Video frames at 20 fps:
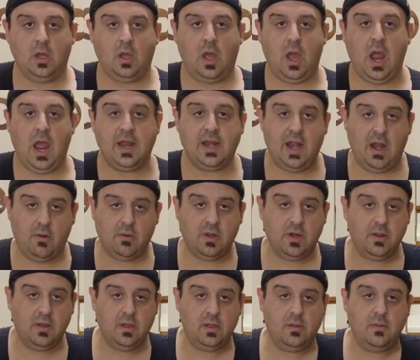All right, now we're
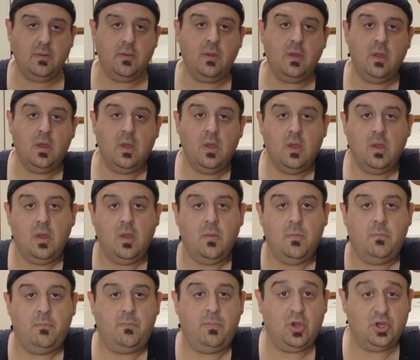going to
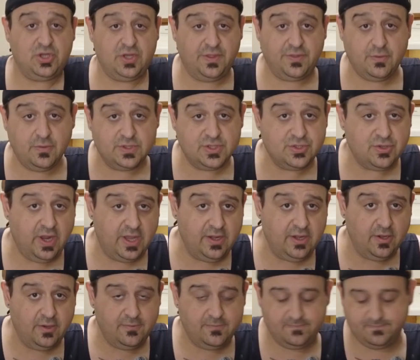push it through a
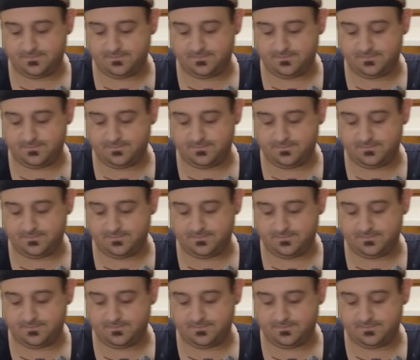strainer.